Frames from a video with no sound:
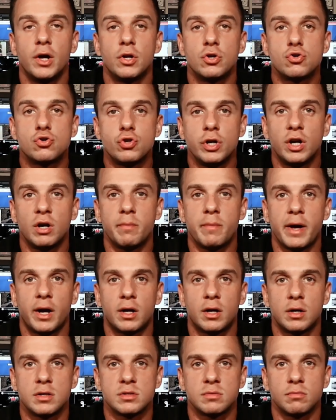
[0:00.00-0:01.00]
trigger
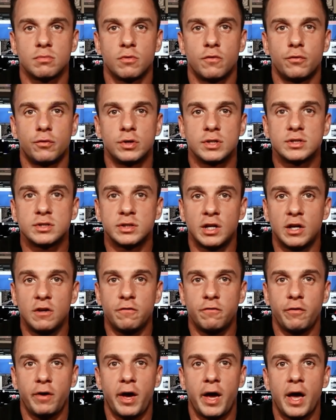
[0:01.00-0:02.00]
mechanism for
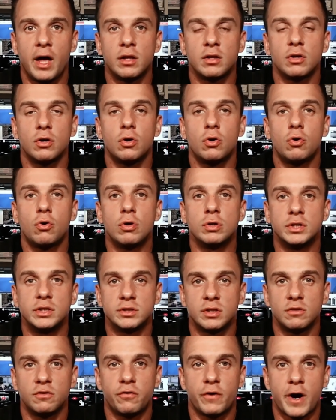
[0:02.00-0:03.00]
safe and
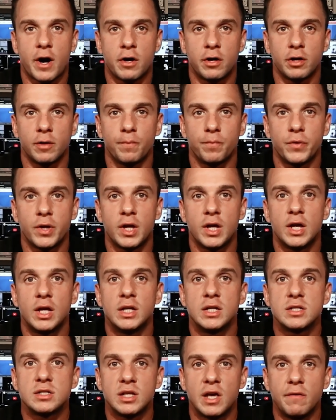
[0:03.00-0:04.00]
consistent firing,
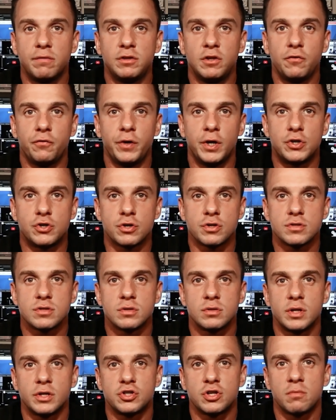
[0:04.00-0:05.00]
safety features
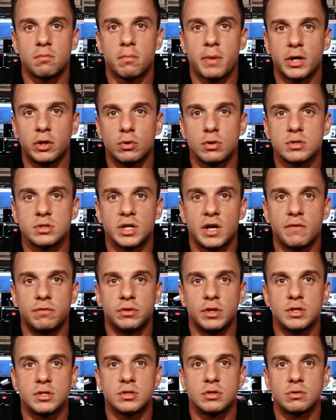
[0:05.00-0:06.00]
such as manual
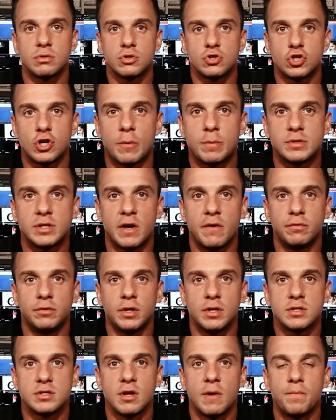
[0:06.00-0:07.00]
safeties, drop
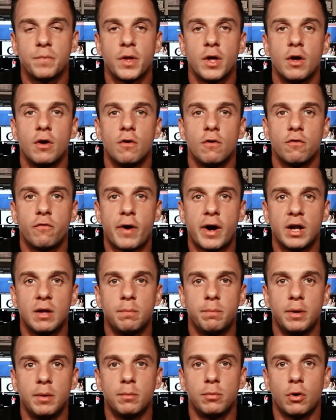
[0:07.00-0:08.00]
safeties, firing
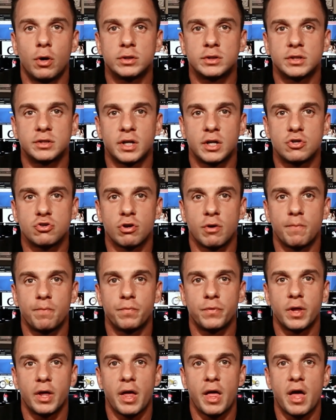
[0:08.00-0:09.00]
pin blocks, etc.,
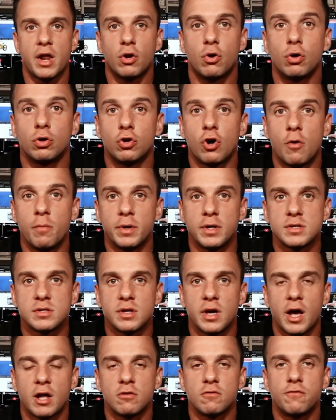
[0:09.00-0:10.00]
ergonomics
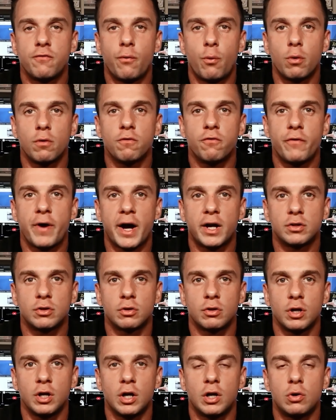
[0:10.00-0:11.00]
and form factor,
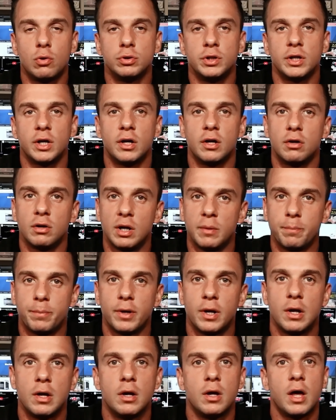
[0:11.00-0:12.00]
including grip,
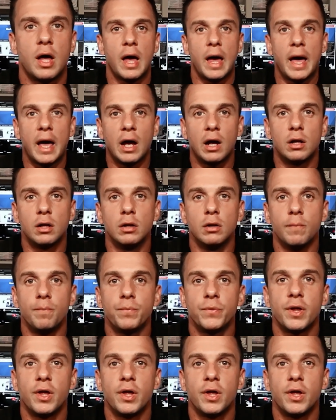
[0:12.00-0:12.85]
angle,